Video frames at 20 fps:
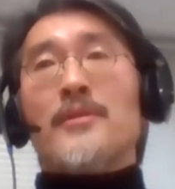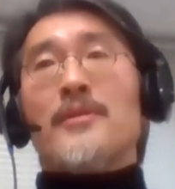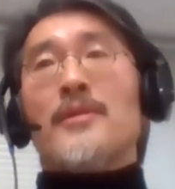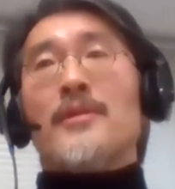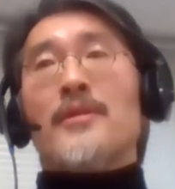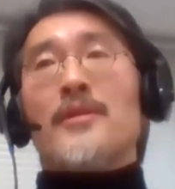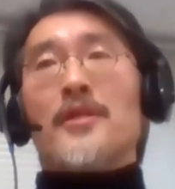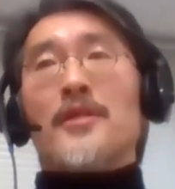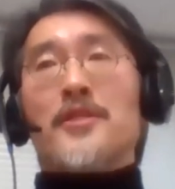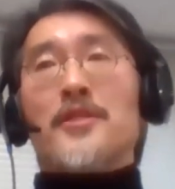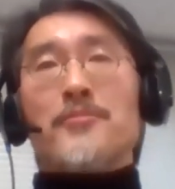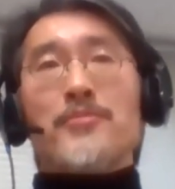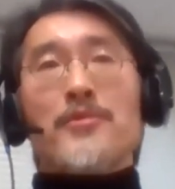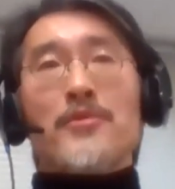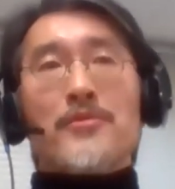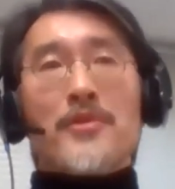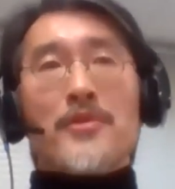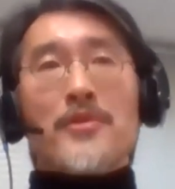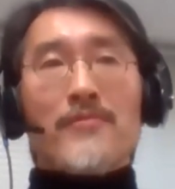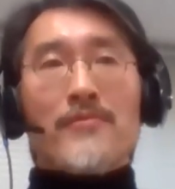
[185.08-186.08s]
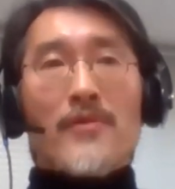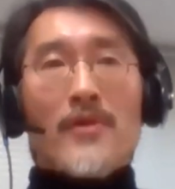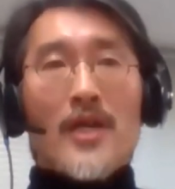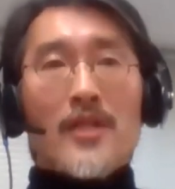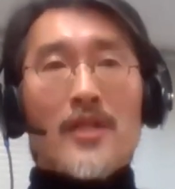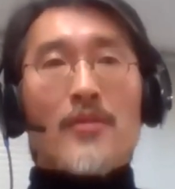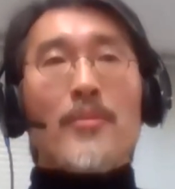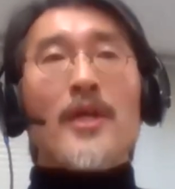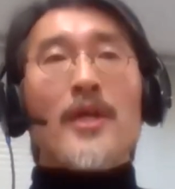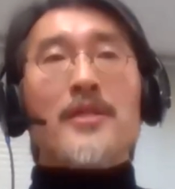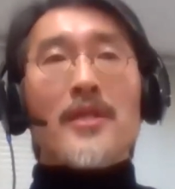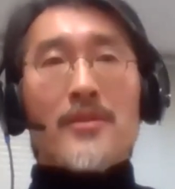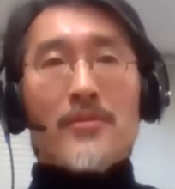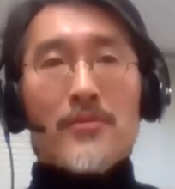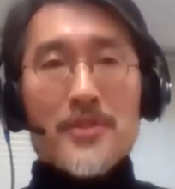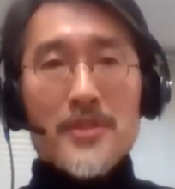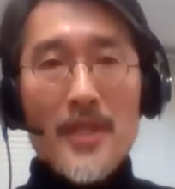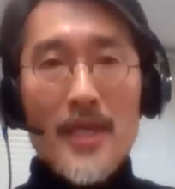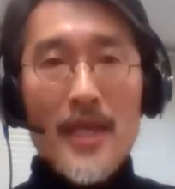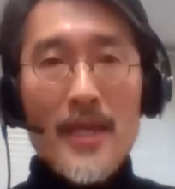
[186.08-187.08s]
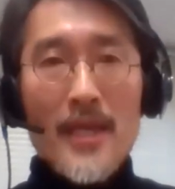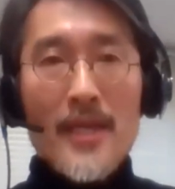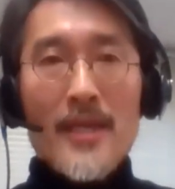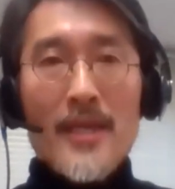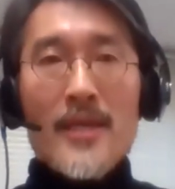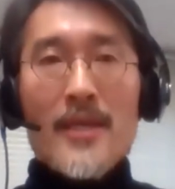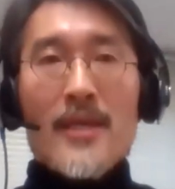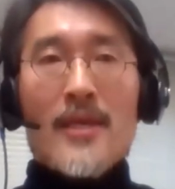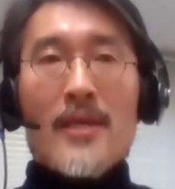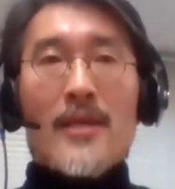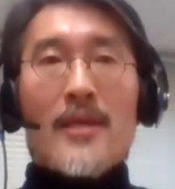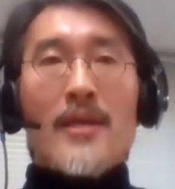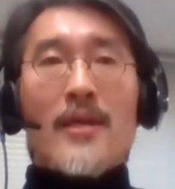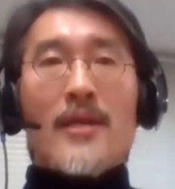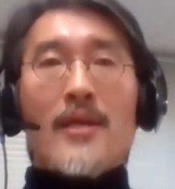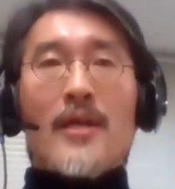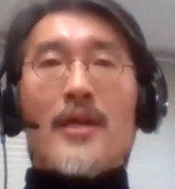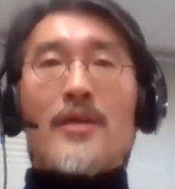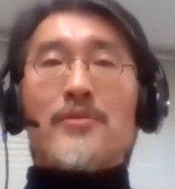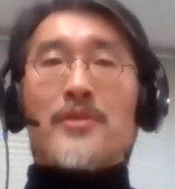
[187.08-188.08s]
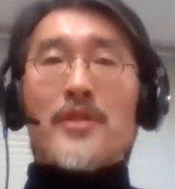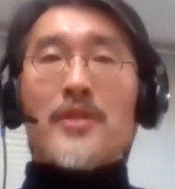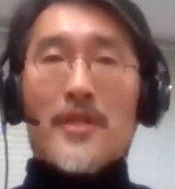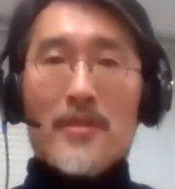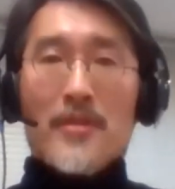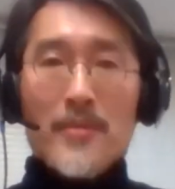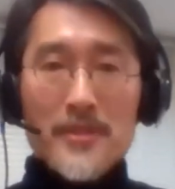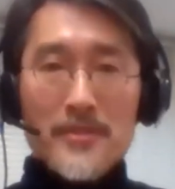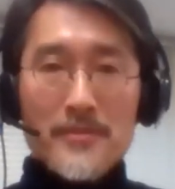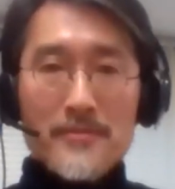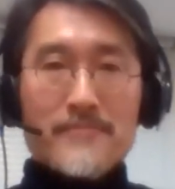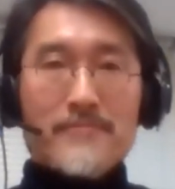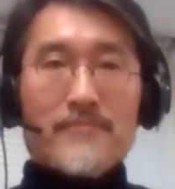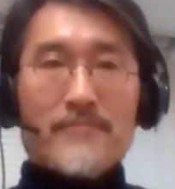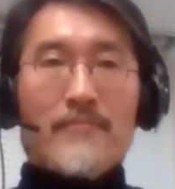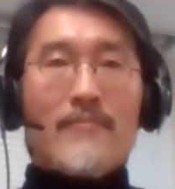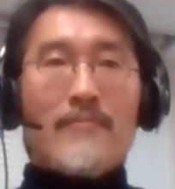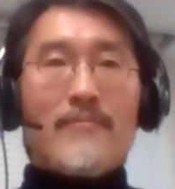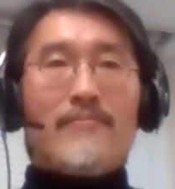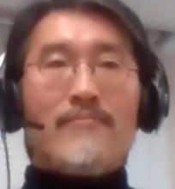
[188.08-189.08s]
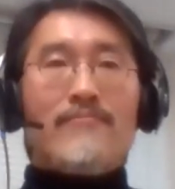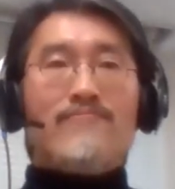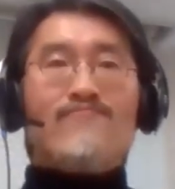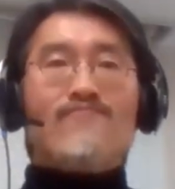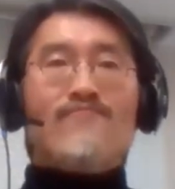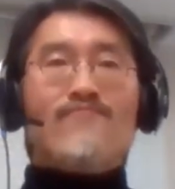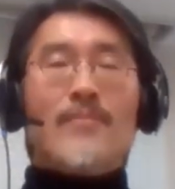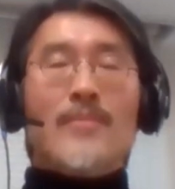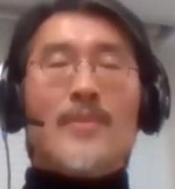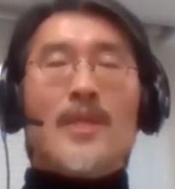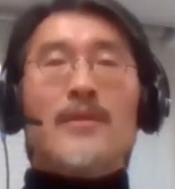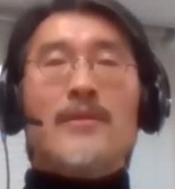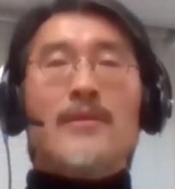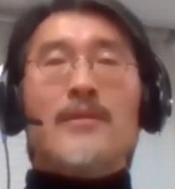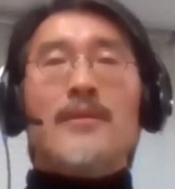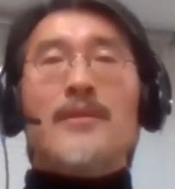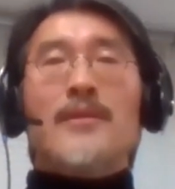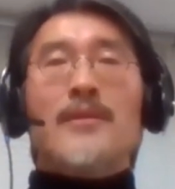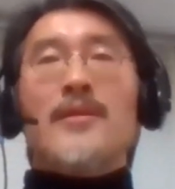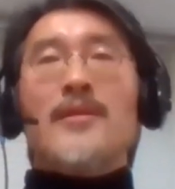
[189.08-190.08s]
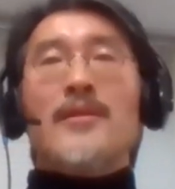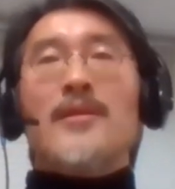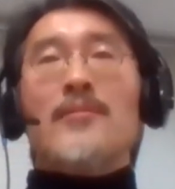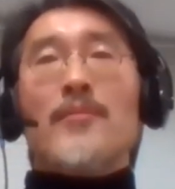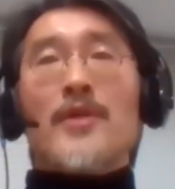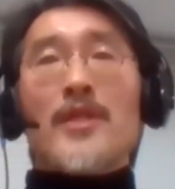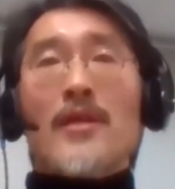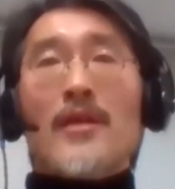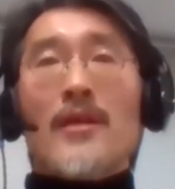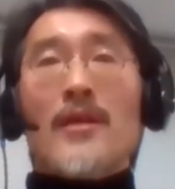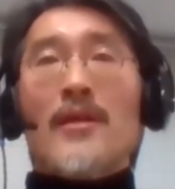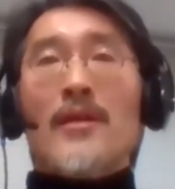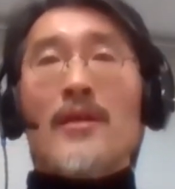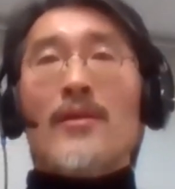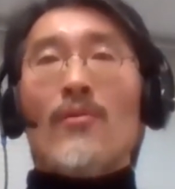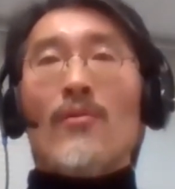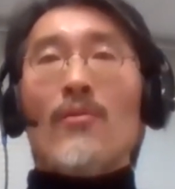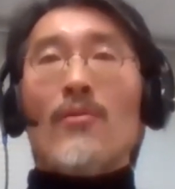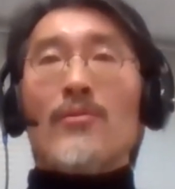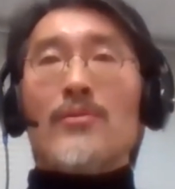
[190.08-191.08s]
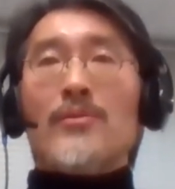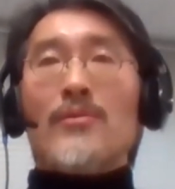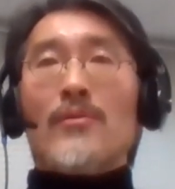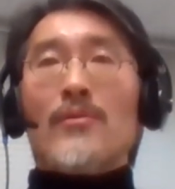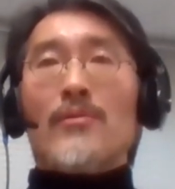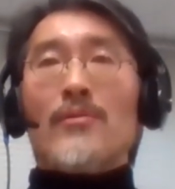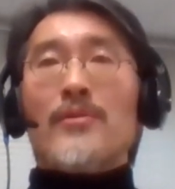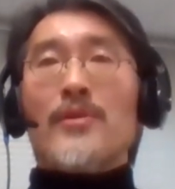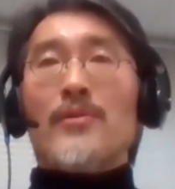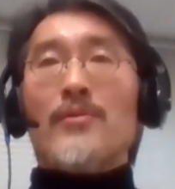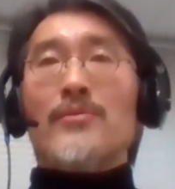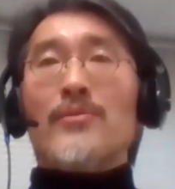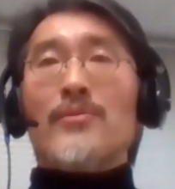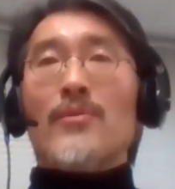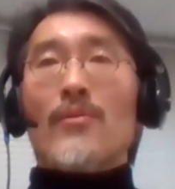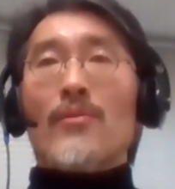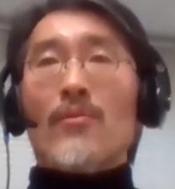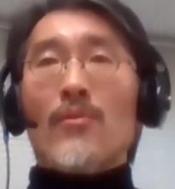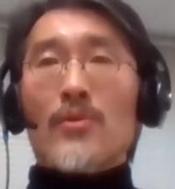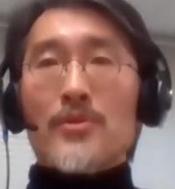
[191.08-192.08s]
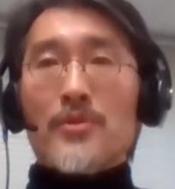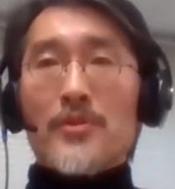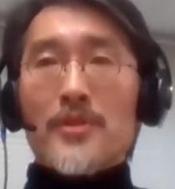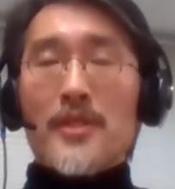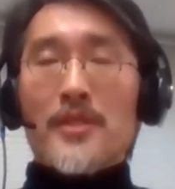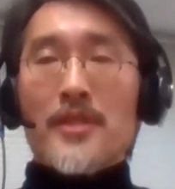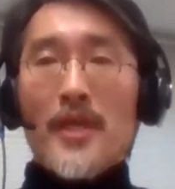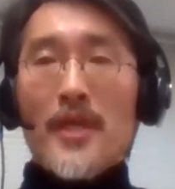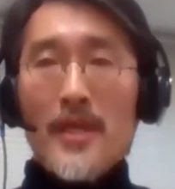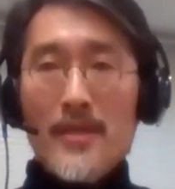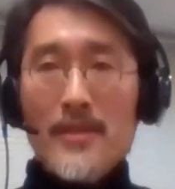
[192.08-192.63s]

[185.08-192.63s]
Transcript: uh, Sugita was the advisor uh, for the Egyptian government.